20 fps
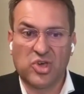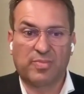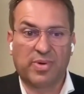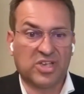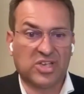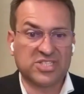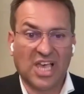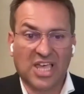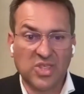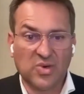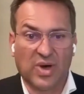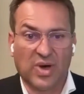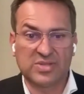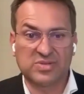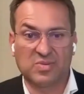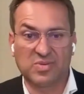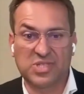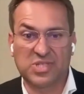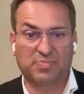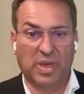because otherwise
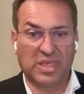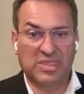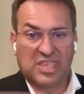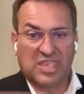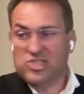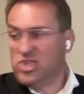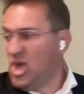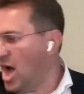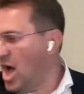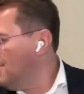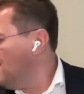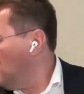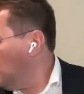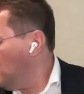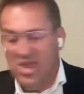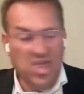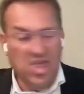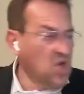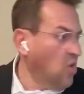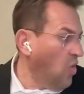I'm spending time
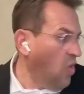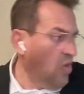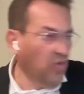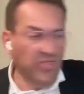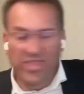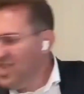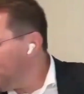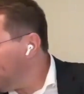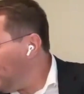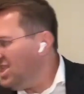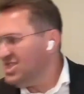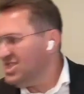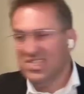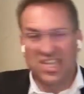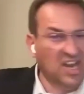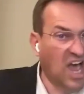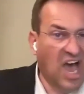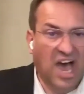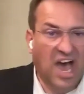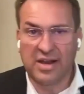on all these things
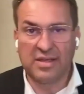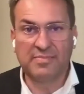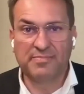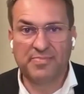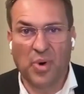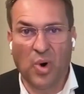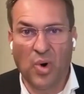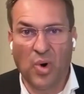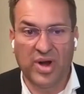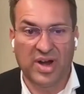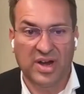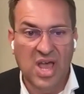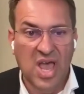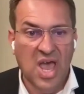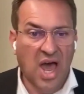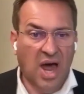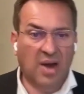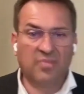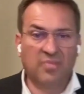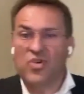that aren't important.
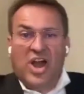I'm